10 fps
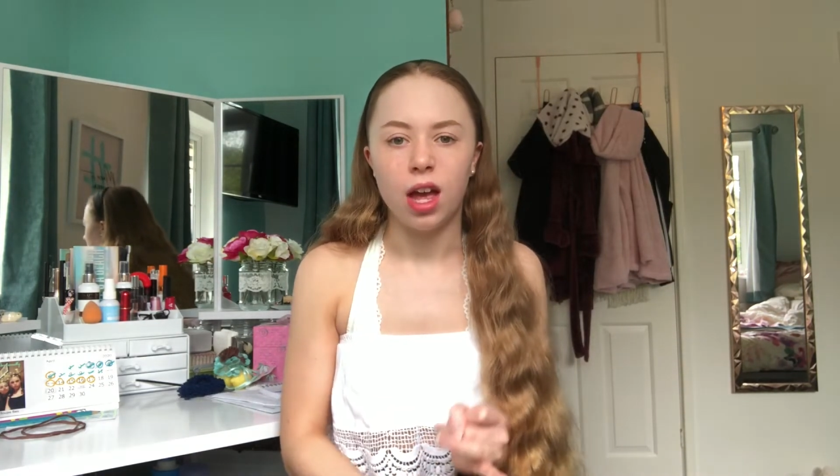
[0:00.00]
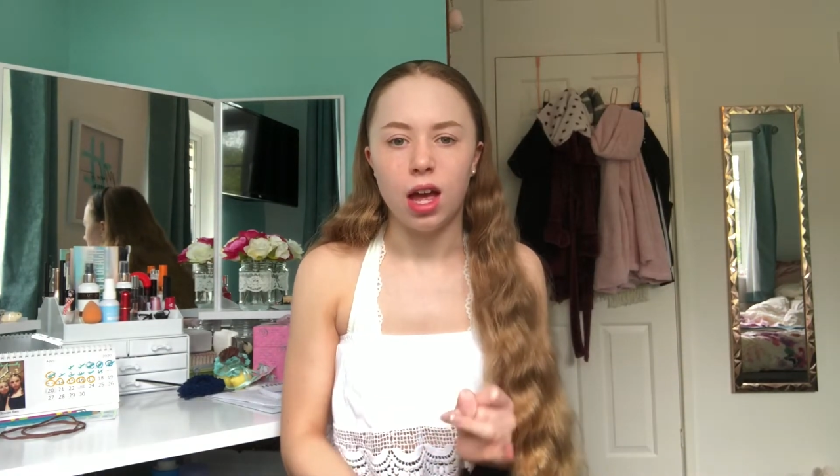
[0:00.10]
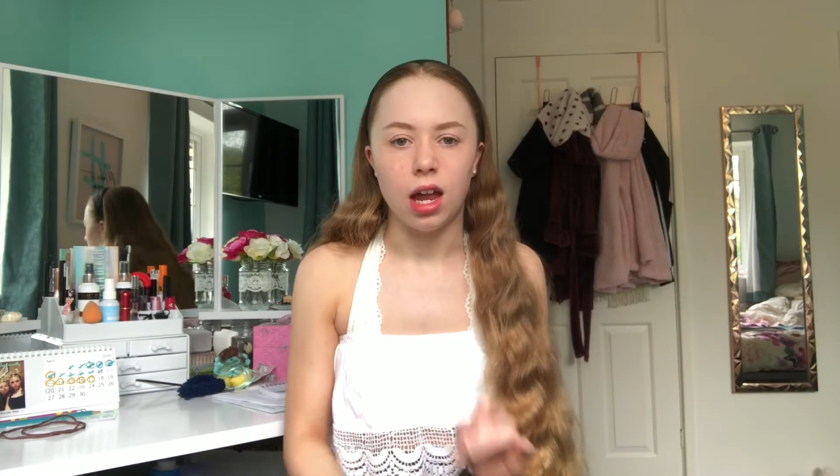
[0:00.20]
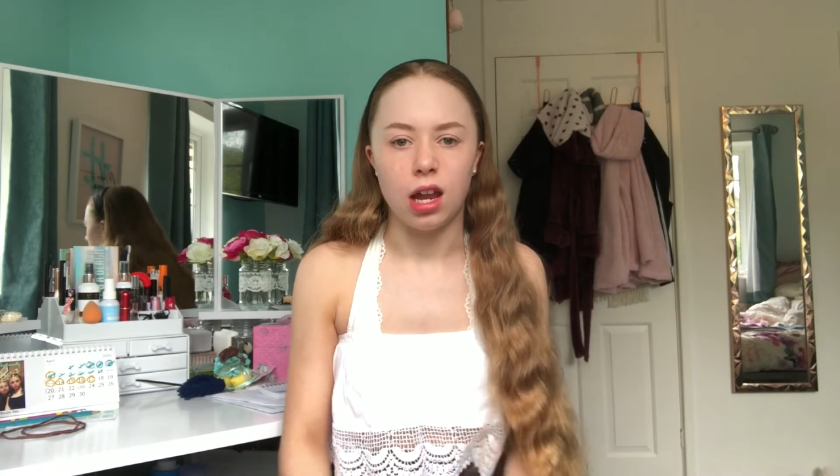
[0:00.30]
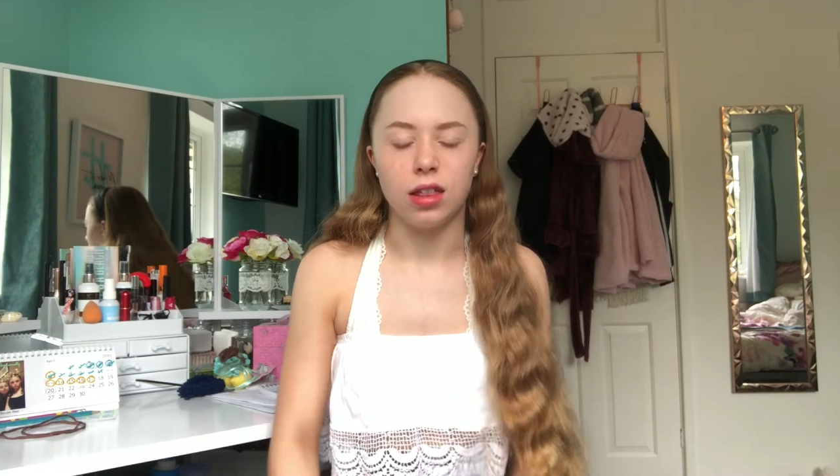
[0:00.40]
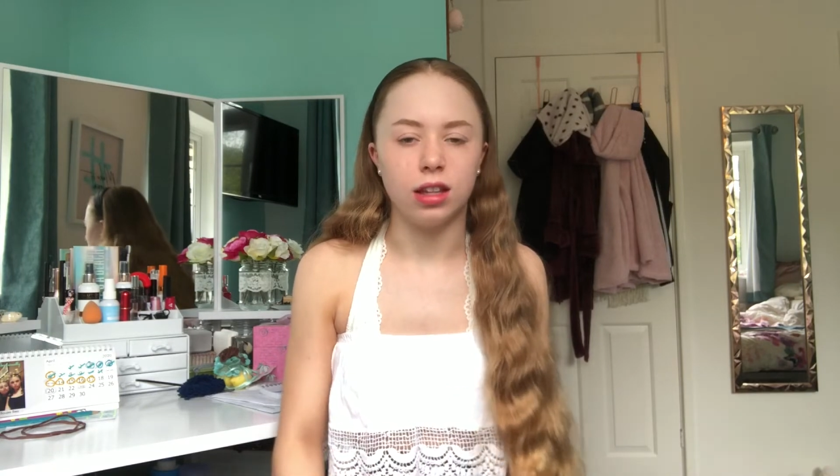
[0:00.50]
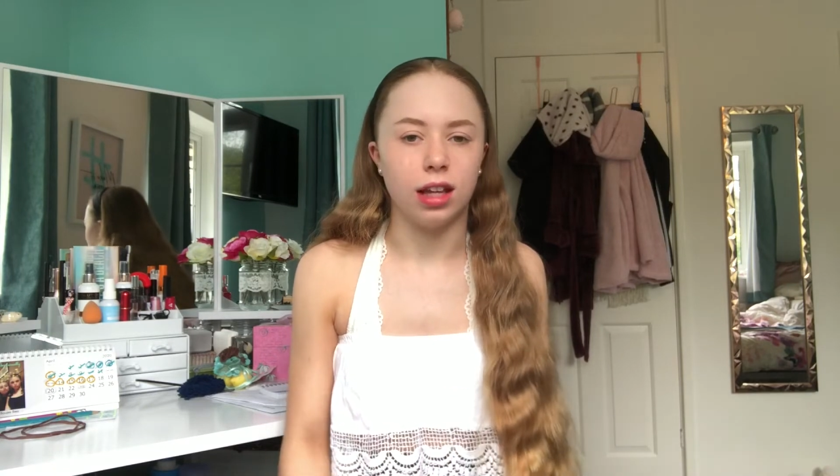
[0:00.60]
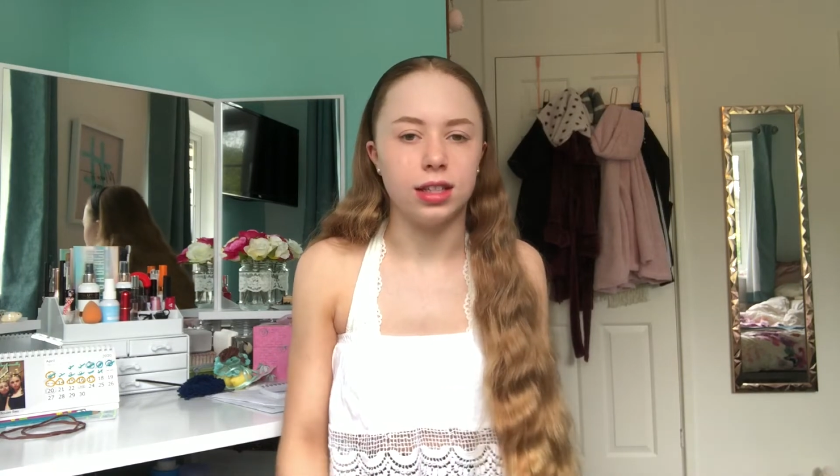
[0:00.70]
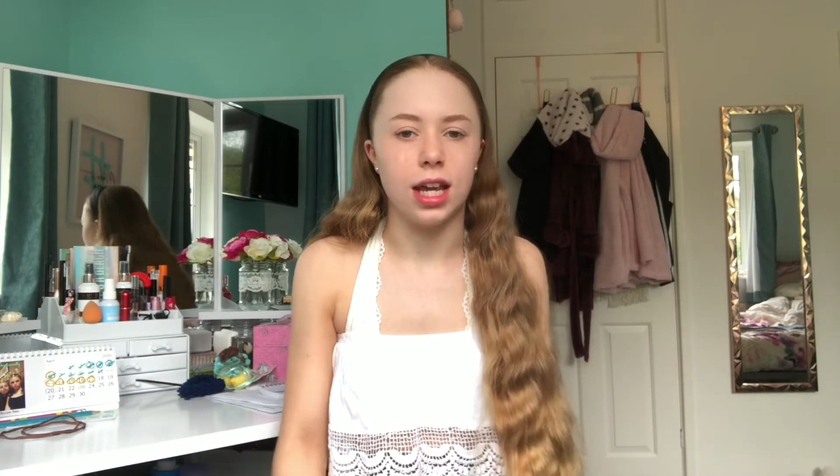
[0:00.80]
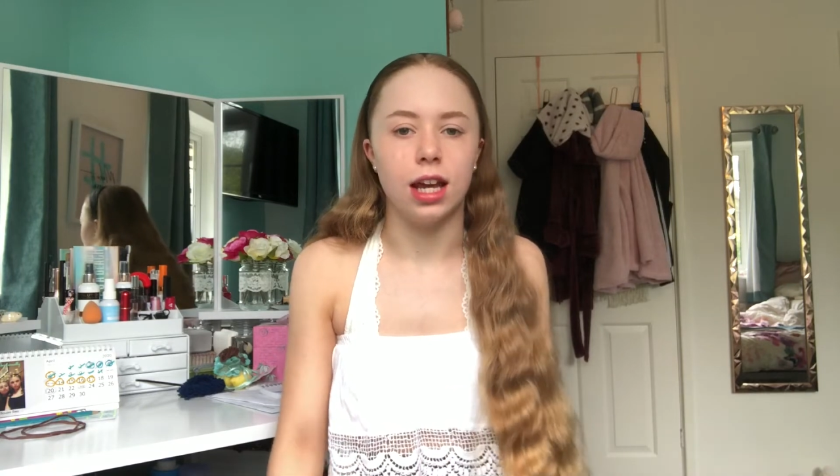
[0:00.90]
and I think
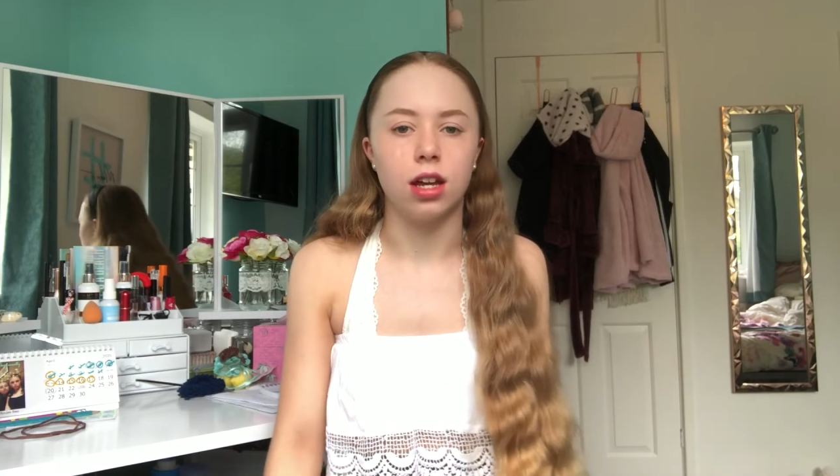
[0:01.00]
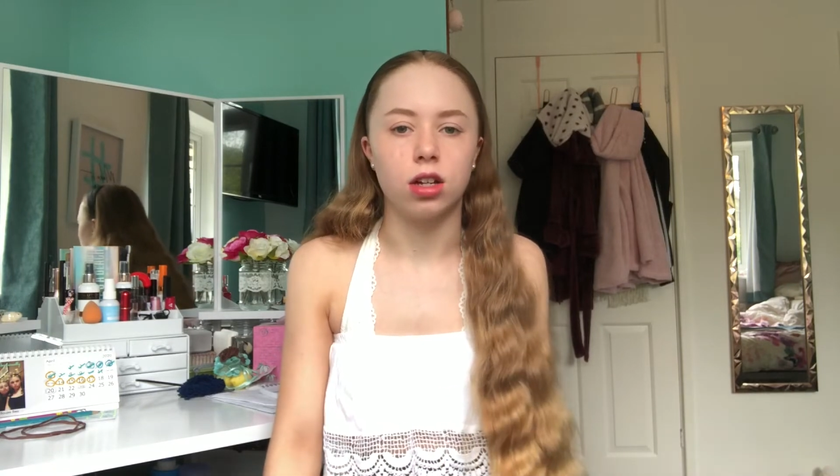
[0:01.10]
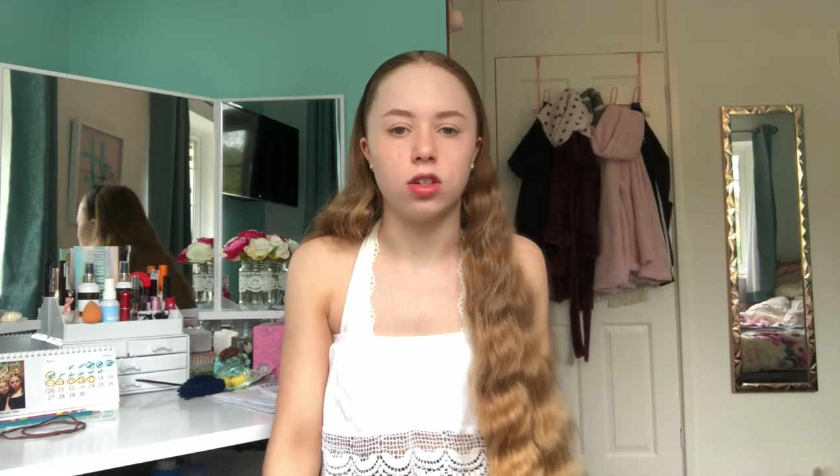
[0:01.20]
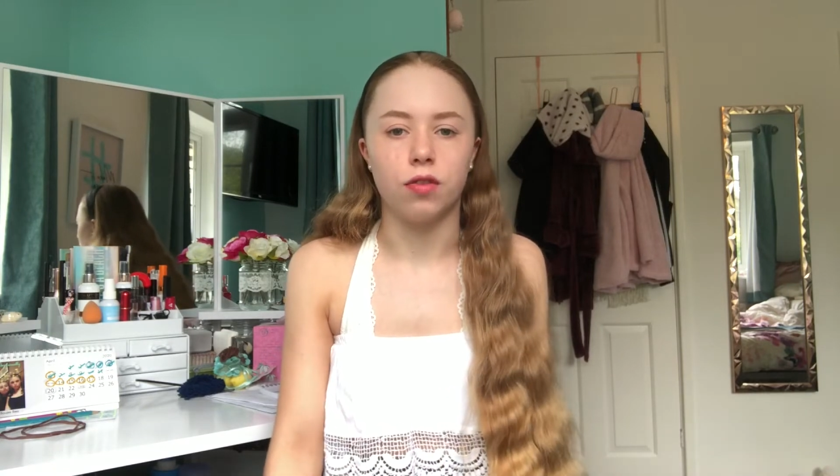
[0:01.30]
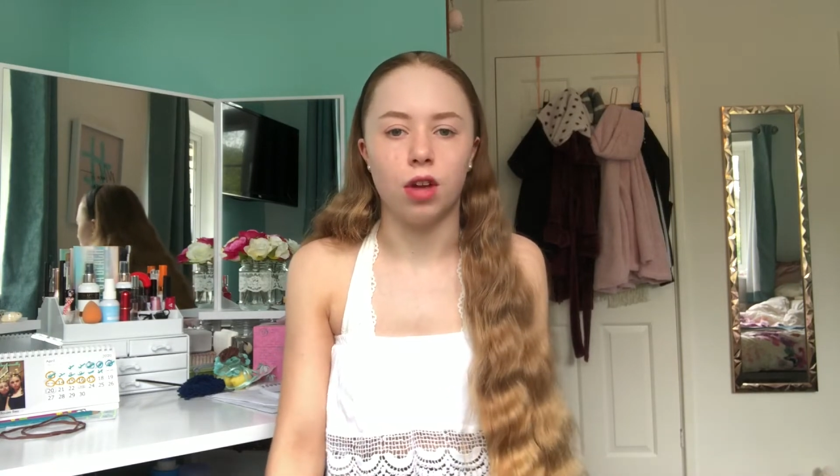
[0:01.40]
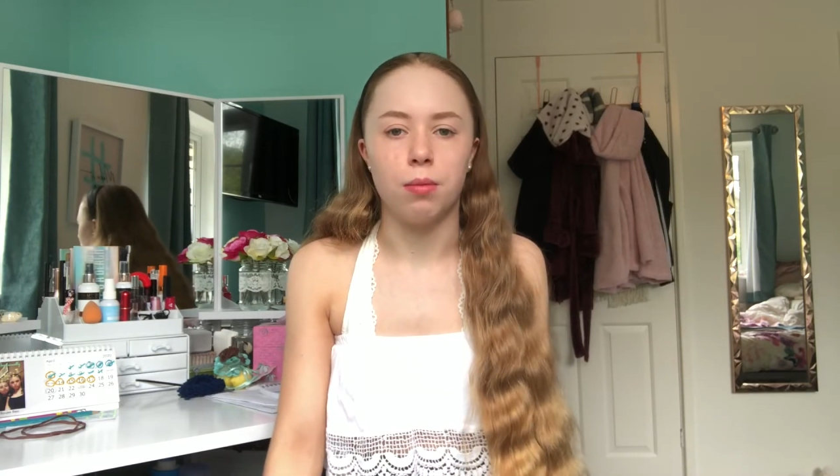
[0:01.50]
that's it because I've done